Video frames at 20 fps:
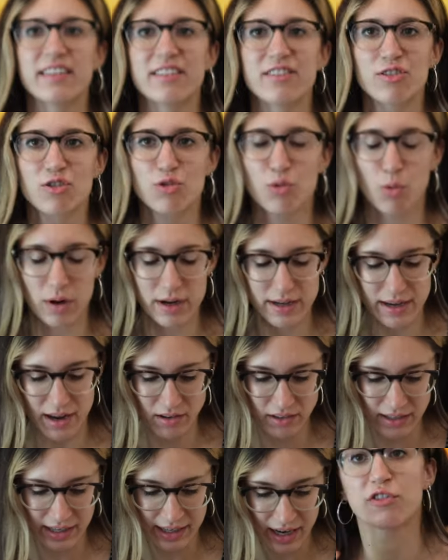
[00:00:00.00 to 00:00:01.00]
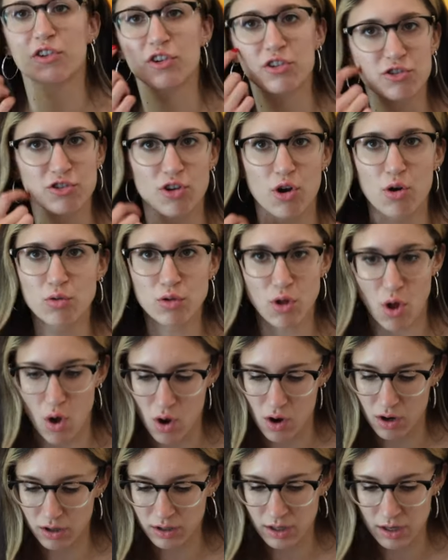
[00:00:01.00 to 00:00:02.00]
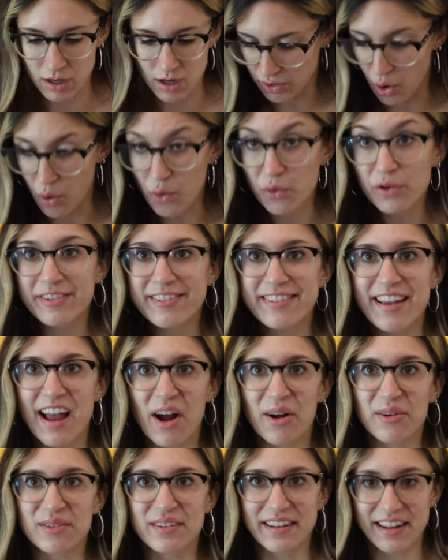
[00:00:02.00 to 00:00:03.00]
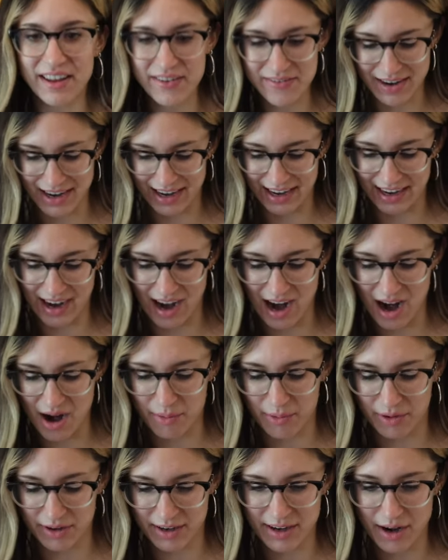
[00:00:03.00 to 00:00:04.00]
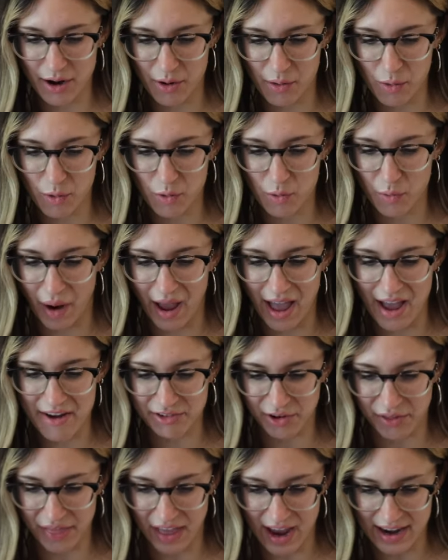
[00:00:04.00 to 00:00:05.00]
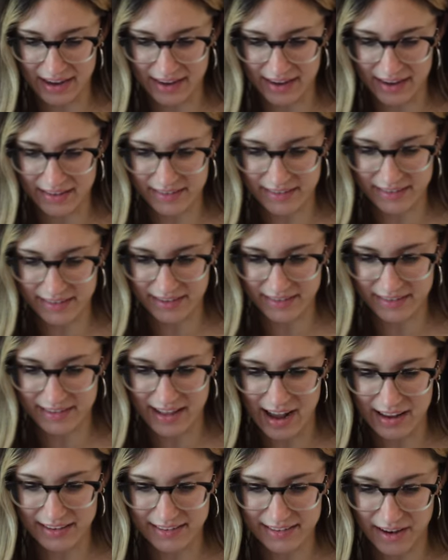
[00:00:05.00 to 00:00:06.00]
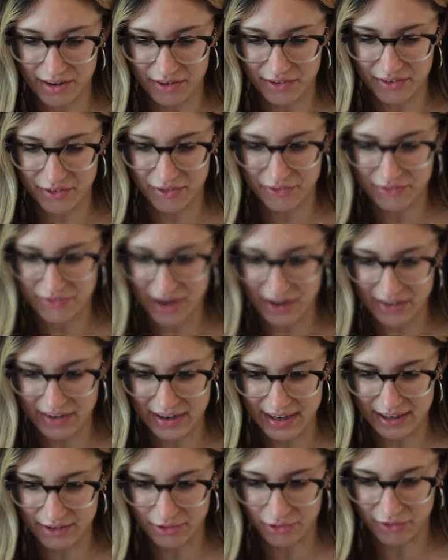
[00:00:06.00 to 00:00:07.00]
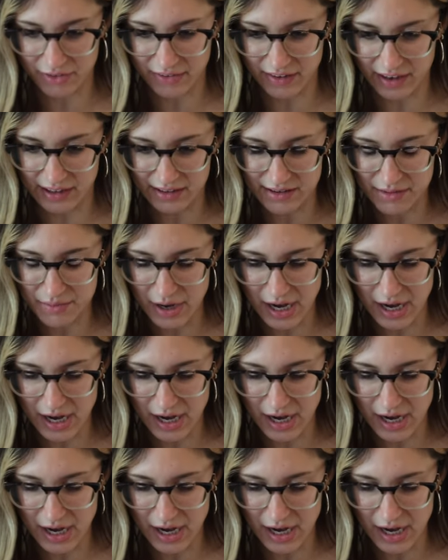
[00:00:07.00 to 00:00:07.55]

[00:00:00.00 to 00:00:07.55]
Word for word: his storytelling for so long. Ghost Town Living. I want to know whoever that is because that sounds very interesting to